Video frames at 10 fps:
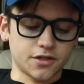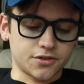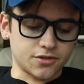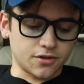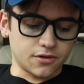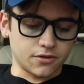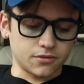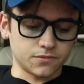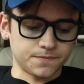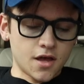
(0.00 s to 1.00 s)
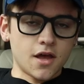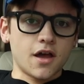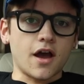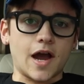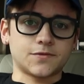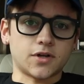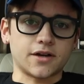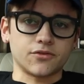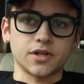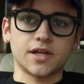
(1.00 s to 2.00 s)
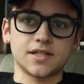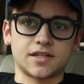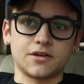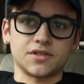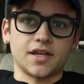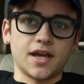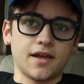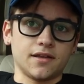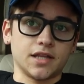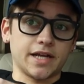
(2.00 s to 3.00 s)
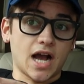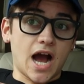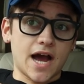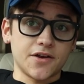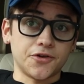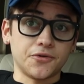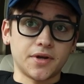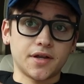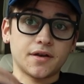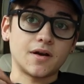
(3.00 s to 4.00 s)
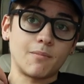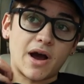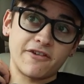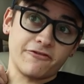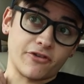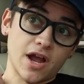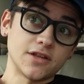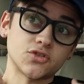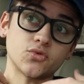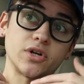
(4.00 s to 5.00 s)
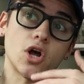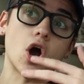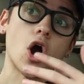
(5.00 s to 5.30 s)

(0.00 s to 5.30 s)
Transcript: So after I realized I was gay and like I knew it, my friends would